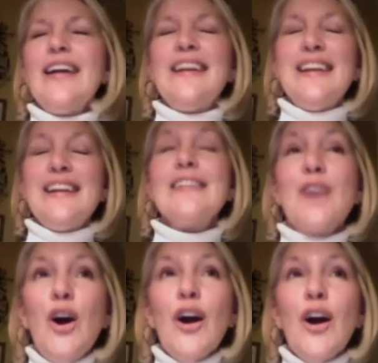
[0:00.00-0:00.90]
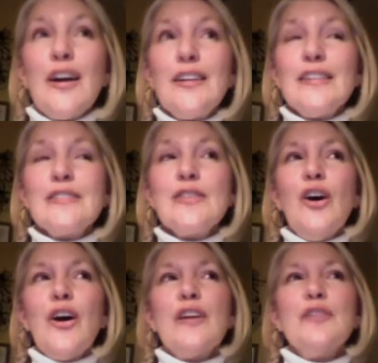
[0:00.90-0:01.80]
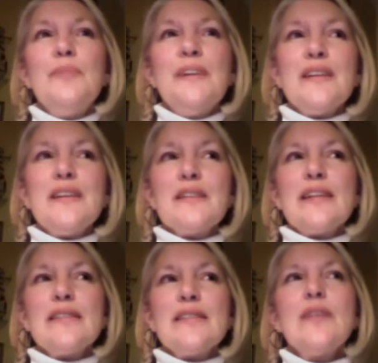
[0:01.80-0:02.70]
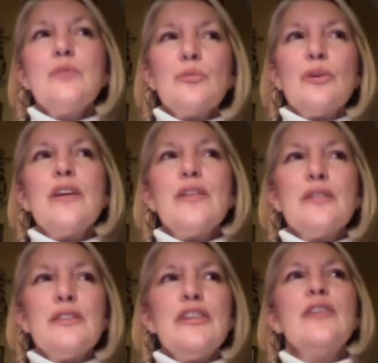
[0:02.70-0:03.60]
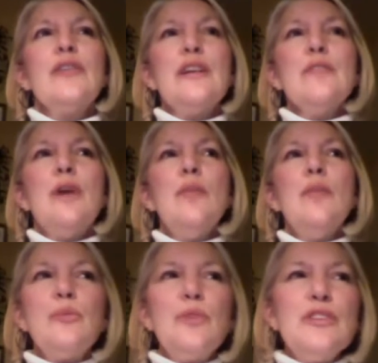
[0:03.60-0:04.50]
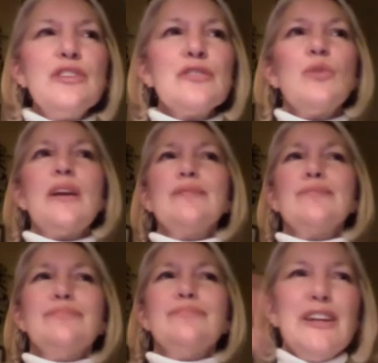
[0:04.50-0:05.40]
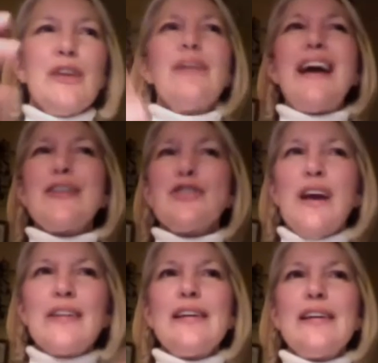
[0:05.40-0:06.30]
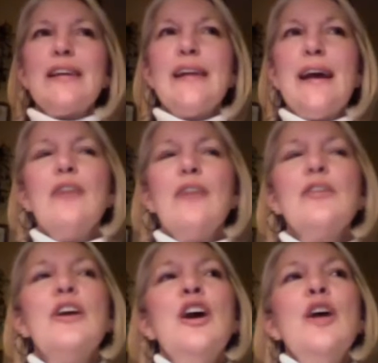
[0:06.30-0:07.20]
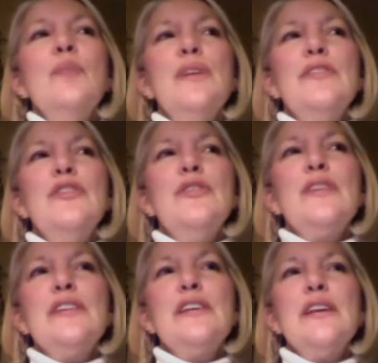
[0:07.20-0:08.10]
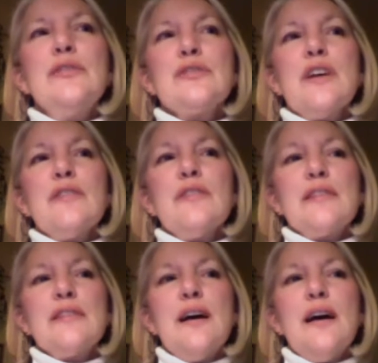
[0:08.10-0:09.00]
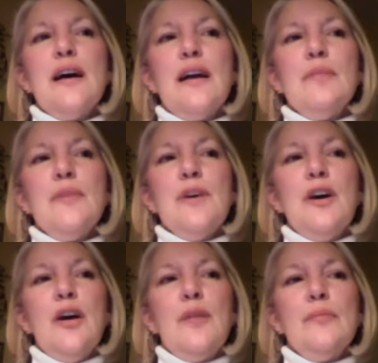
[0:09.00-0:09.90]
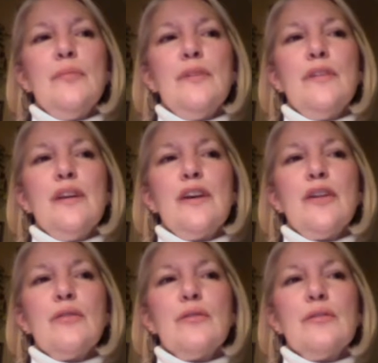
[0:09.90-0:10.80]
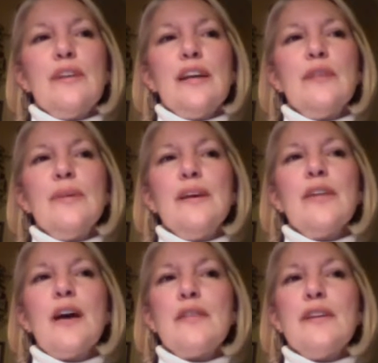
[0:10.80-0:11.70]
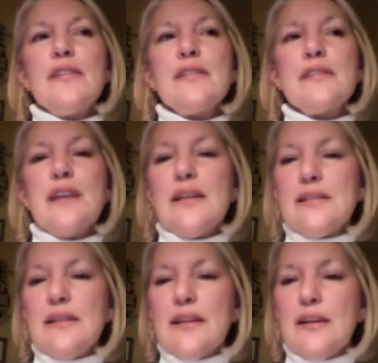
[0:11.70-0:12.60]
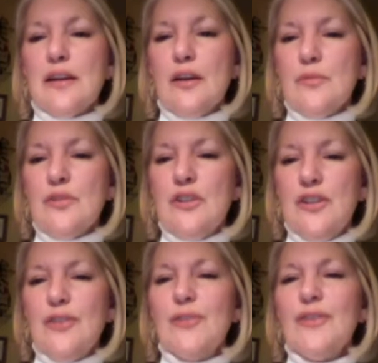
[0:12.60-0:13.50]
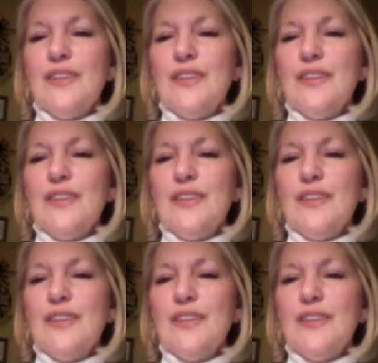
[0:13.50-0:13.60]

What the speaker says: it's hard. It's hard because, like I said, when we're, in the moment, we just want to, lash out and get it out. But if you can give yourself that time, there can be a lot of insights that can come to you,